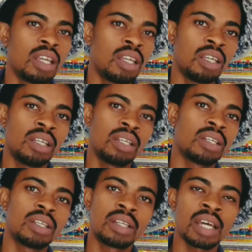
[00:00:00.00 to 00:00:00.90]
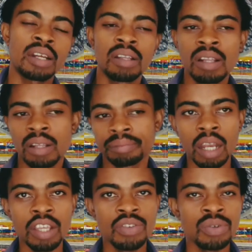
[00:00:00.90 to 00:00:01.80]
a tunnel, I
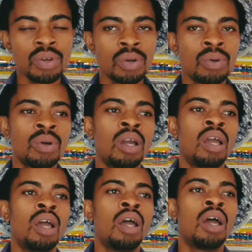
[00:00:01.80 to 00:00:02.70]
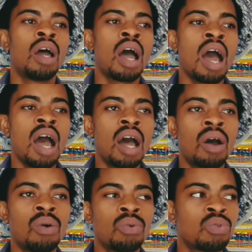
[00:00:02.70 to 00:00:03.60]
need to know
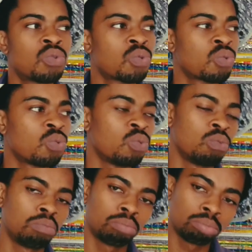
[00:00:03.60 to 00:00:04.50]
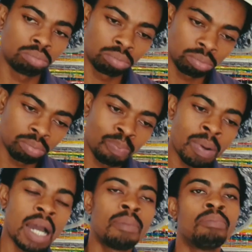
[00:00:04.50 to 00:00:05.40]
how to
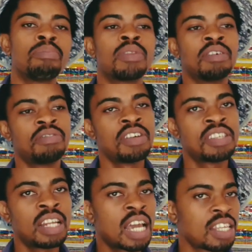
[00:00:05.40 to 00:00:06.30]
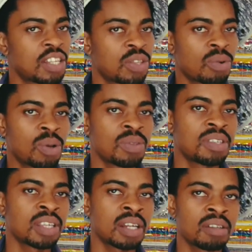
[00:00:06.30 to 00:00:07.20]
pump the fertilizer throughout the
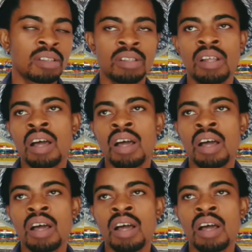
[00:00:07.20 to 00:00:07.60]
tunnel,